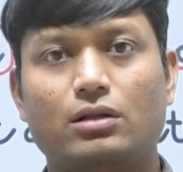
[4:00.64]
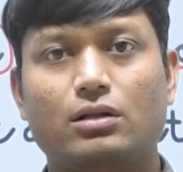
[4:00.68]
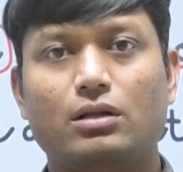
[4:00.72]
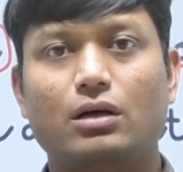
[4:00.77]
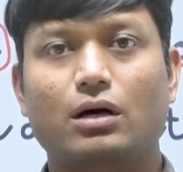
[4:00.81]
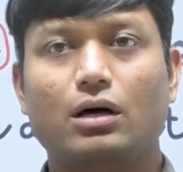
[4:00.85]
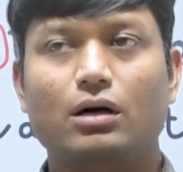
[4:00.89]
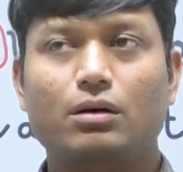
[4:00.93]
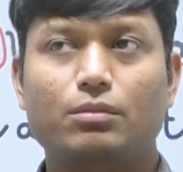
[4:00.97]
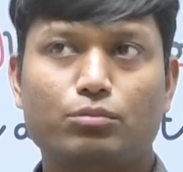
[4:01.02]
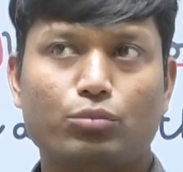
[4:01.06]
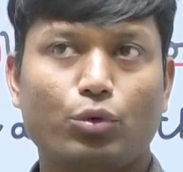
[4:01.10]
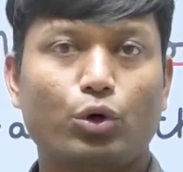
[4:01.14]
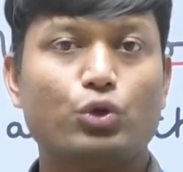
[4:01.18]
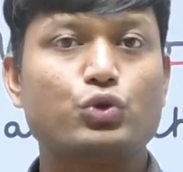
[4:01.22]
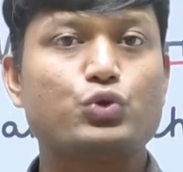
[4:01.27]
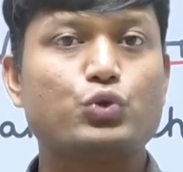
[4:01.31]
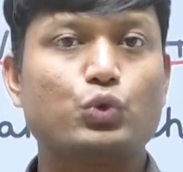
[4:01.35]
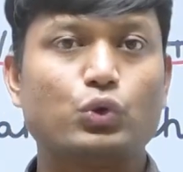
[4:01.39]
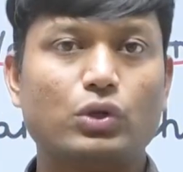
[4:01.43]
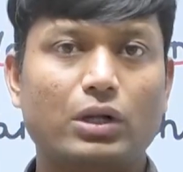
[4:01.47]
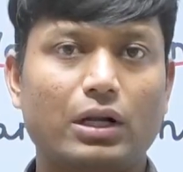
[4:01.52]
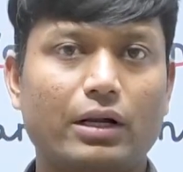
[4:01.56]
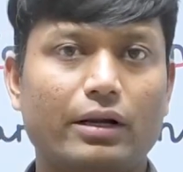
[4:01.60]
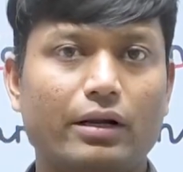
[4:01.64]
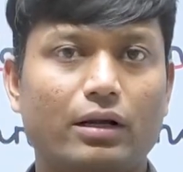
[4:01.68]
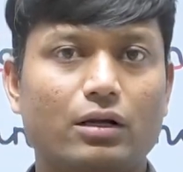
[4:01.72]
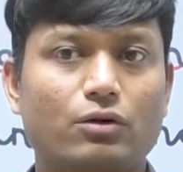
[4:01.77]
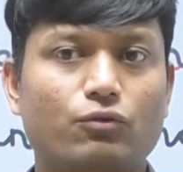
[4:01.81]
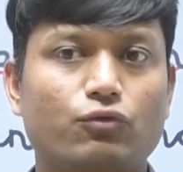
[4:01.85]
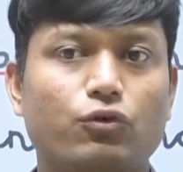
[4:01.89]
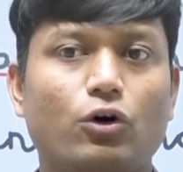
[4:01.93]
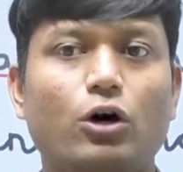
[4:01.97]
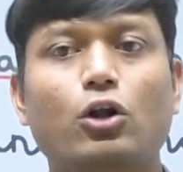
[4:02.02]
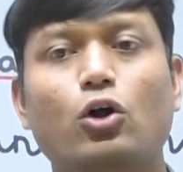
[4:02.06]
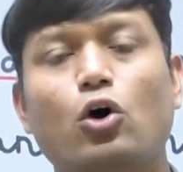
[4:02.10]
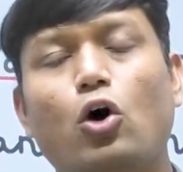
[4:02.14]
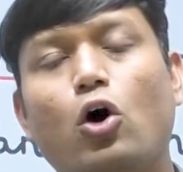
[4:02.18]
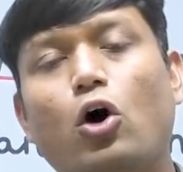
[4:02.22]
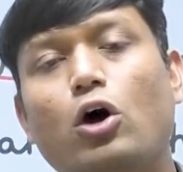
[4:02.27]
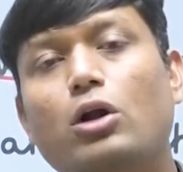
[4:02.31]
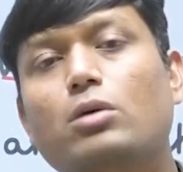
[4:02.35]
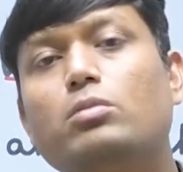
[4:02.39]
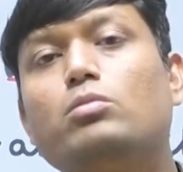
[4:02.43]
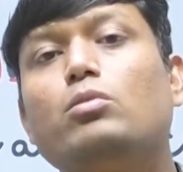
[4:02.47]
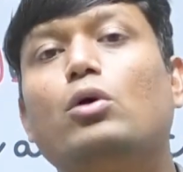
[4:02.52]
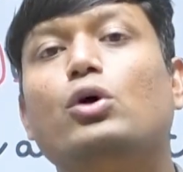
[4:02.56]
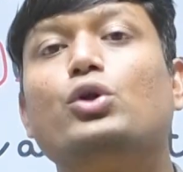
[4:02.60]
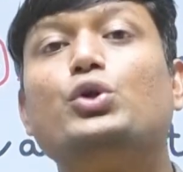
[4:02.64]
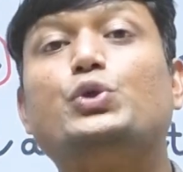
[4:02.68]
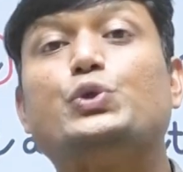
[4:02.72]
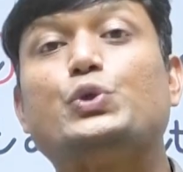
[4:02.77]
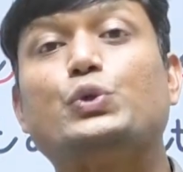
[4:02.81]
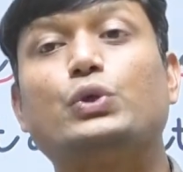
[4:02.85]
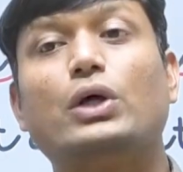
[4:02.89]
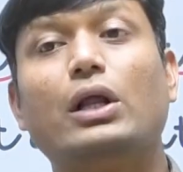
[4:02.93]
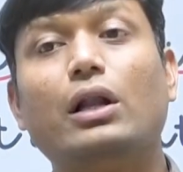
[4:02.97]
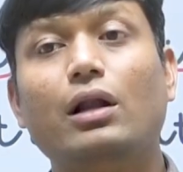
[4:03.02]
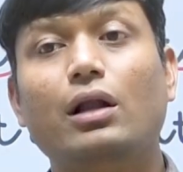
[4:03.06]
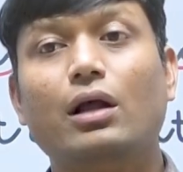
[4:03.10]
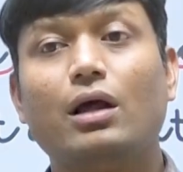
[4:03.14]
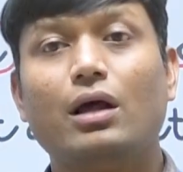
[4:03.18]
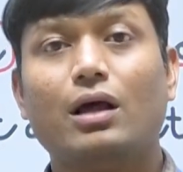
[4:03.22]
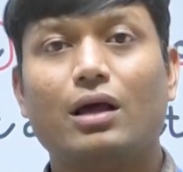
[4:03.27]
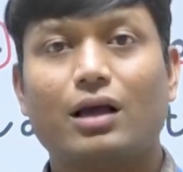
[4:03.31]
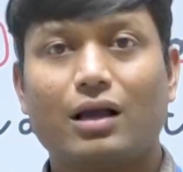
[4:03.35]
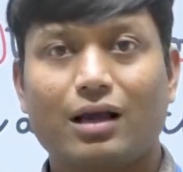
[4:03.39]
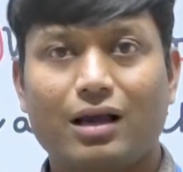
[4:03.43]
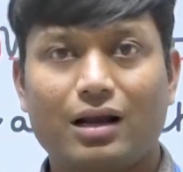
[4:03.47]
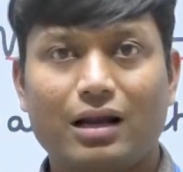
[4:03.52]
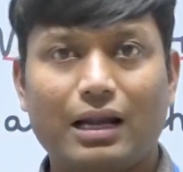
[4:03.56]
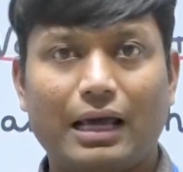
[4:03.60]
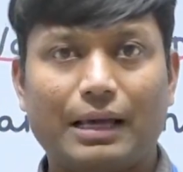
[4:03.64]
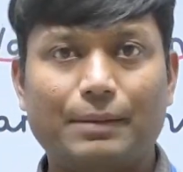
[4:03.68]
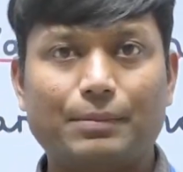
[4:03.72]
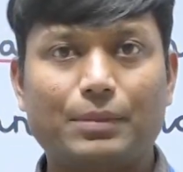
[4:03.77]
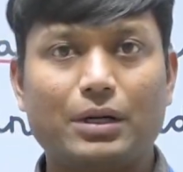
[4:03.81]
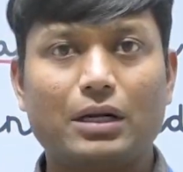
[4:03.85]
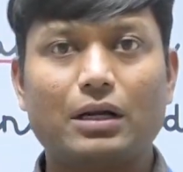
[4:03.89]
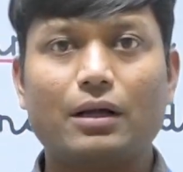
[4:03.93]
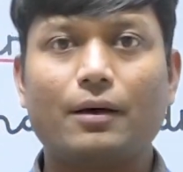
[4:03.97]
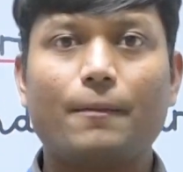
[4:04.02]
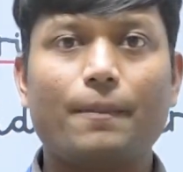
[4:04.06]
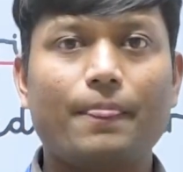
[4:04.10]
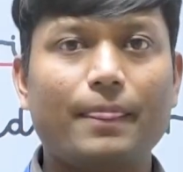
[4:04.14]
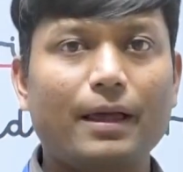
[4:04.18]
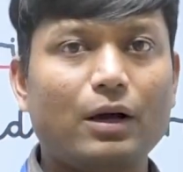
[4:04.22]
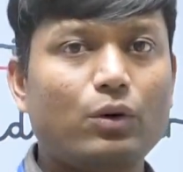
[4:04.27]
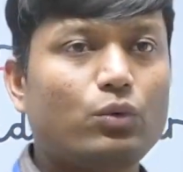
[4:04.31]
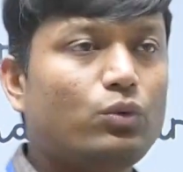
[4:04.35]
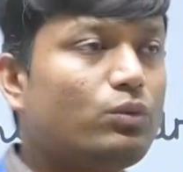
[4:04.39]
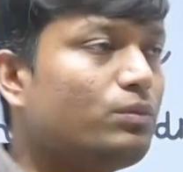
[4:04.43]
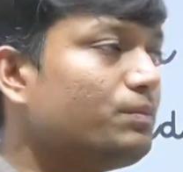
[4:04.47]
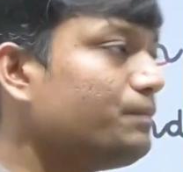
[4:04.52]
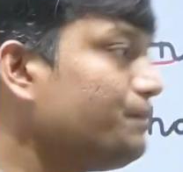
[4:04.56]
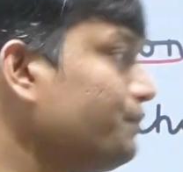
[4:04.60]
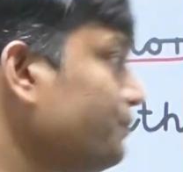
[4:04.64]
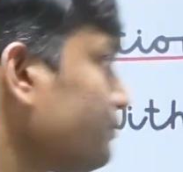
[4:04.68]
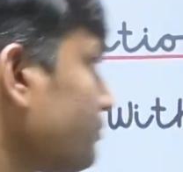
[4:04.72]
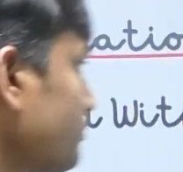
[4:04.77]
the monsoonal rainfall or monsoonal climate. Now,